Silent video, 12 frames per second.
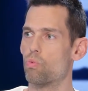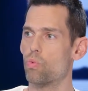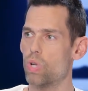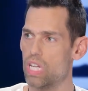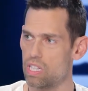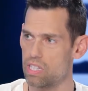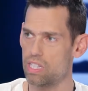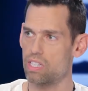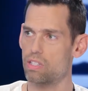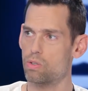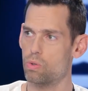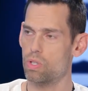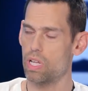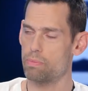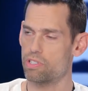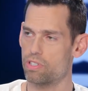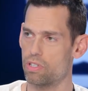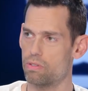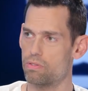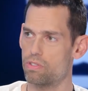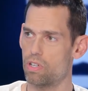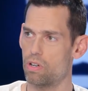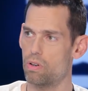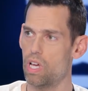really cool episode.
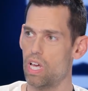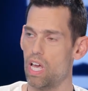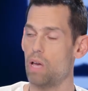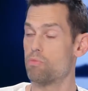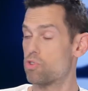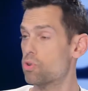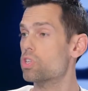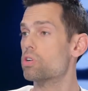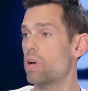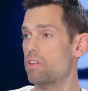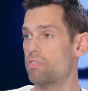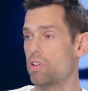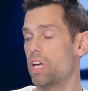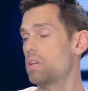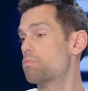So I'm truly grateful,